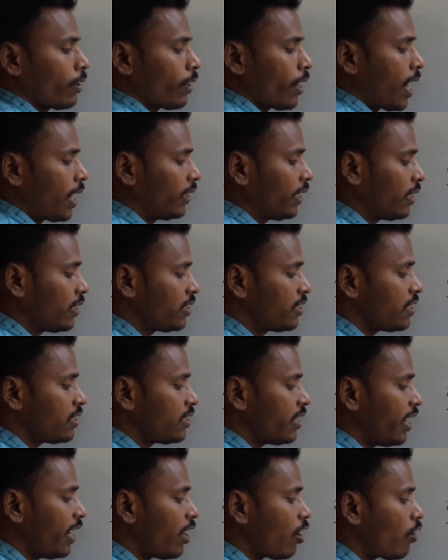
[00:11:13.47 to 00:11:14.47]
And then this is
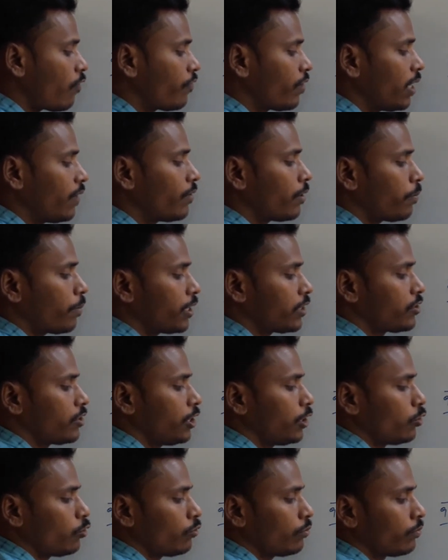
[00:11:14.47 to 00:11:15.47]
a of t1 plus
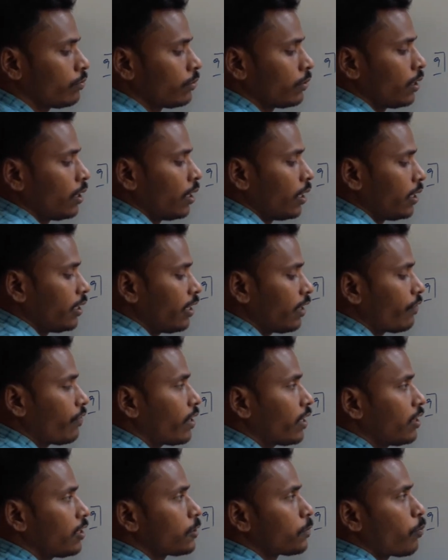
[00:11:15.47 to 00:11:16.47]
t2. Here for
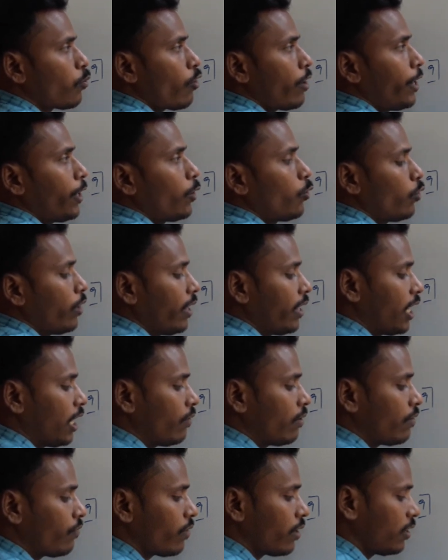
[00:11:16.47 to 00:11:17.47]
this point to
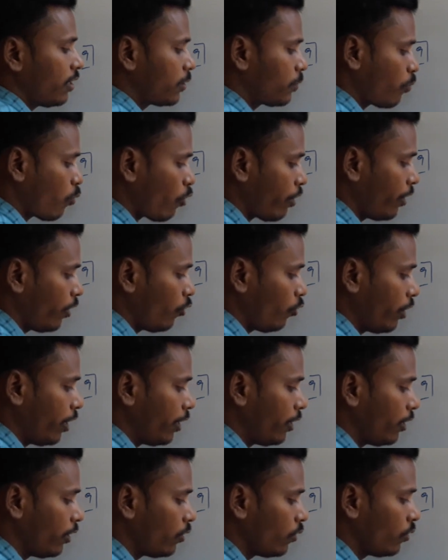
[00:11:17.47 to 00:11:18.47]
at1, for this point to
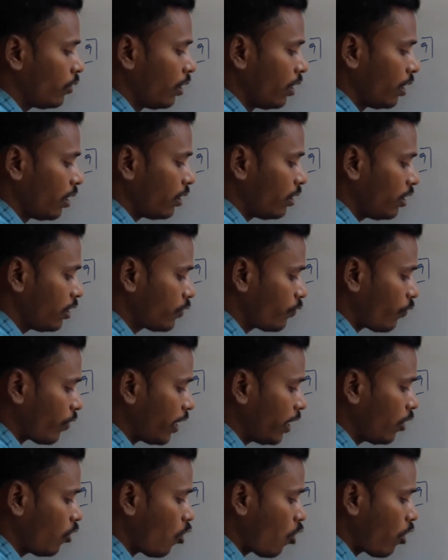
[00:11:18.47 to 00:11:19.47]
at2. This
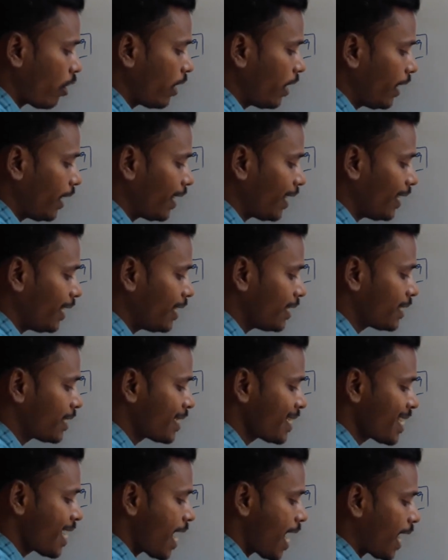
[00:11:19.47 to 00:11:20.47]
y coordinate is
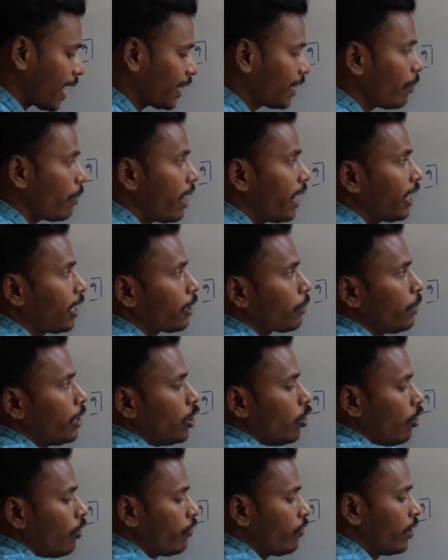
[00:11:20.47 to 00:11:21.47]
arithmetic mean
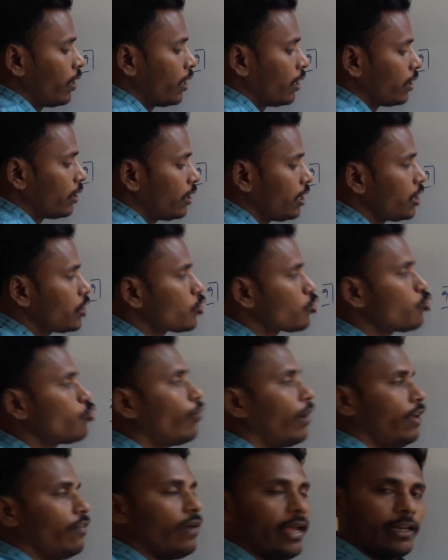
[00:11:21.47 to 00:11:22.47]
of these two
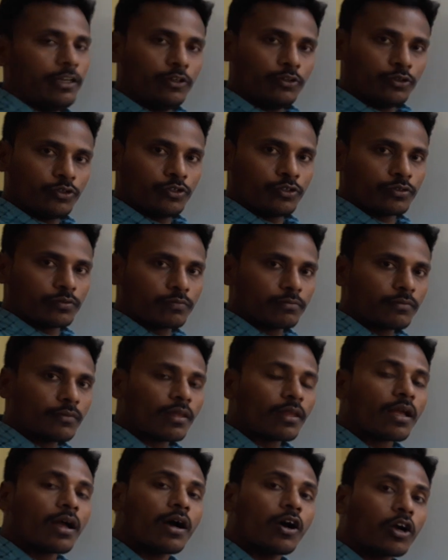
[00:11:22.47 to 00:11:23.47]
y values.
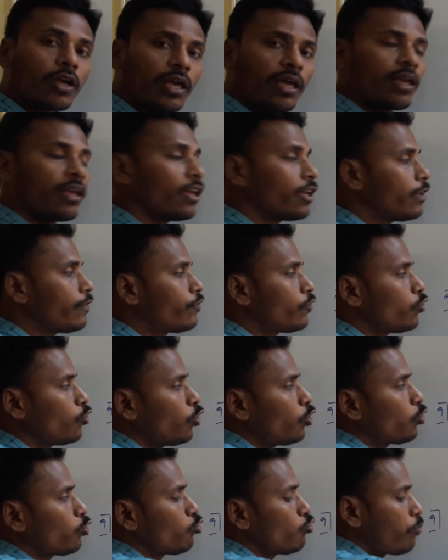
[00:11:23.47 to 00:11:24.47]
Okay, if you
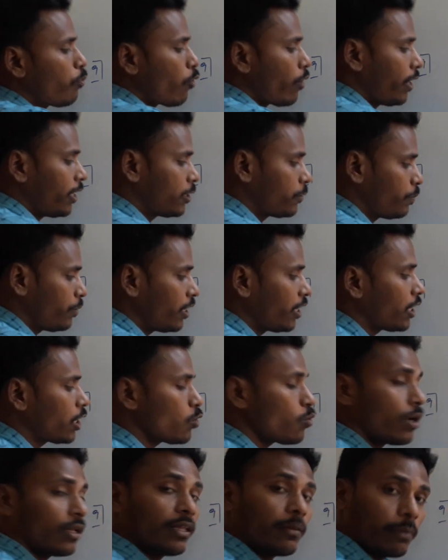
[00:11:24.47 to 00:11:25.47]
know 2 points P and
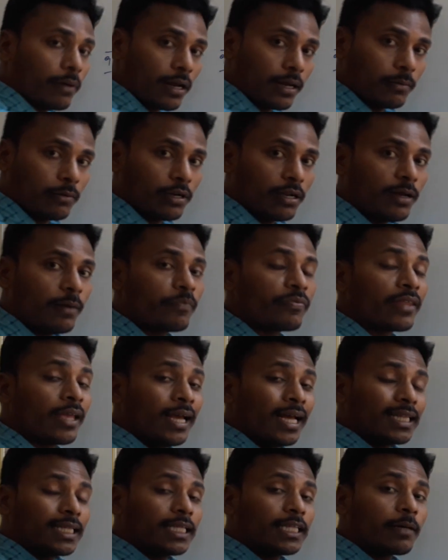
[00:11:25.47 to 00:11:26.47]
Q on the parabola,
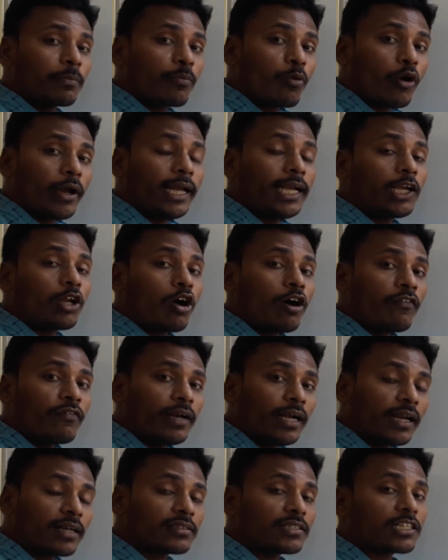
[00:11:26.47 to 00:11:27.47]
then the point of
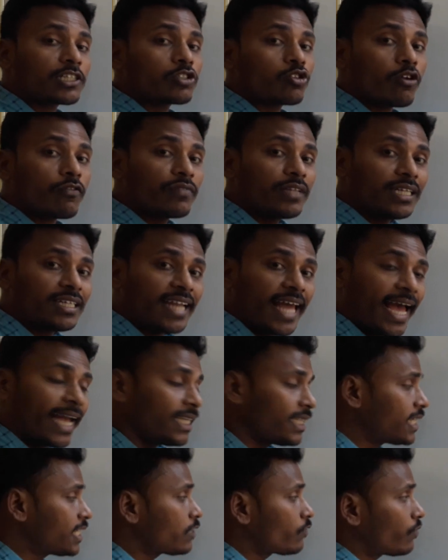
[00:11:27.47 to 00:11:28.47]
intersection of the
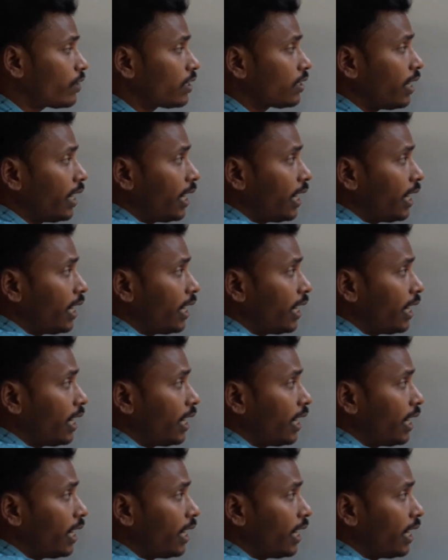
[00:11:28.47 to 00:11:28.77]
tangents for